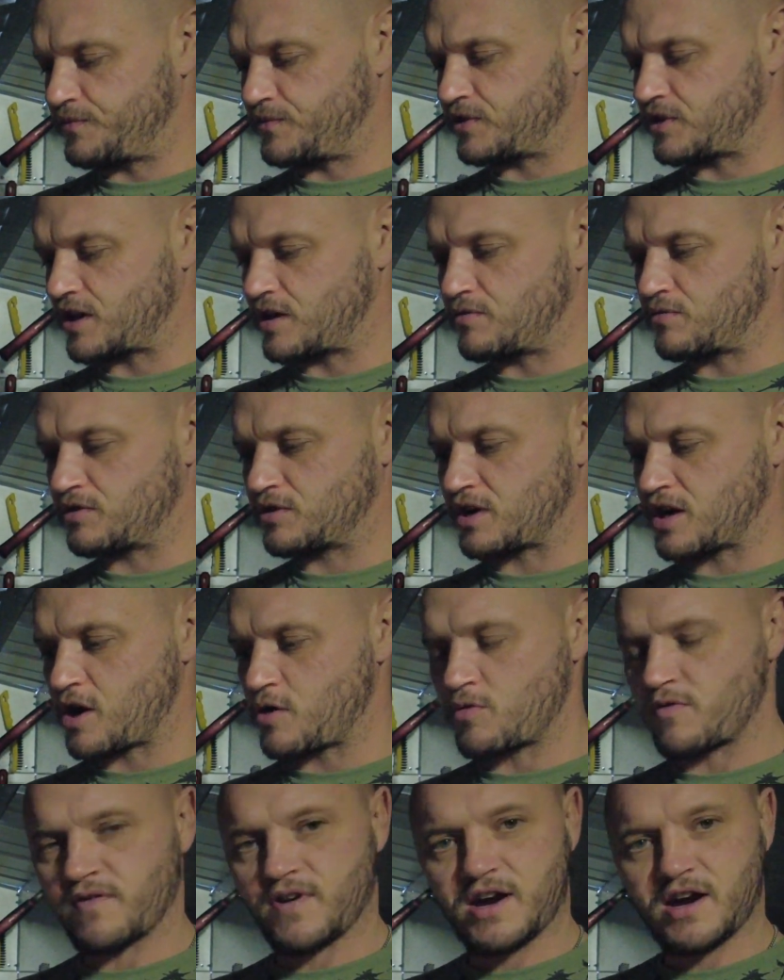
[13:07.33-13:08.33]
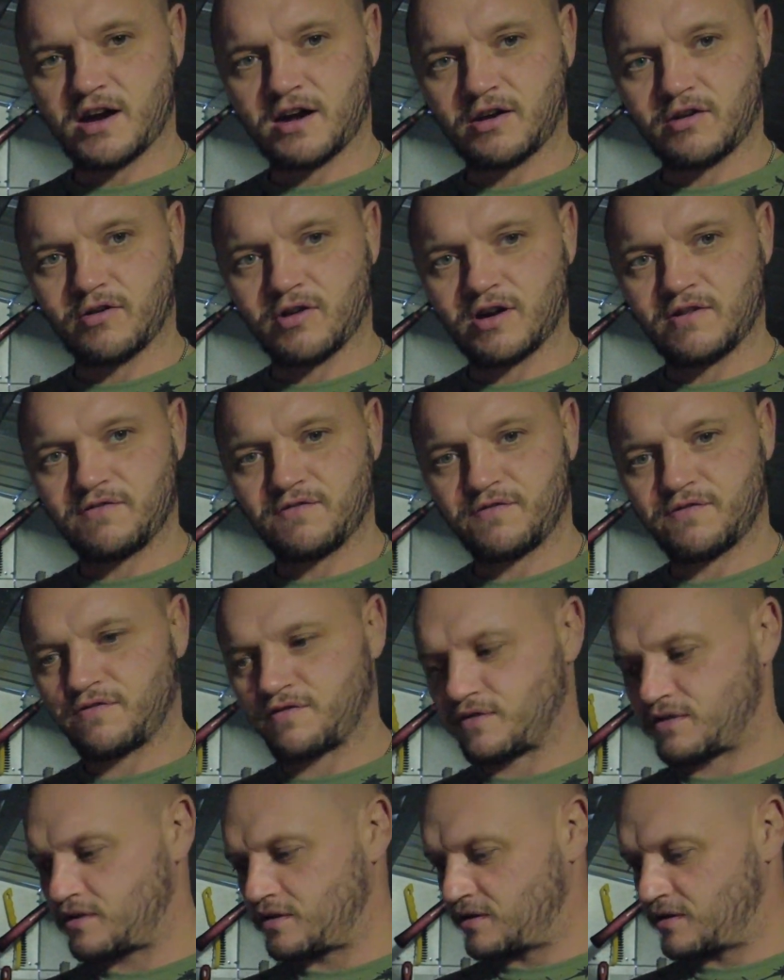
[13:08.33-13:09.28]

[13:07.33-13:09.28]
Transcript: don't go without a knife.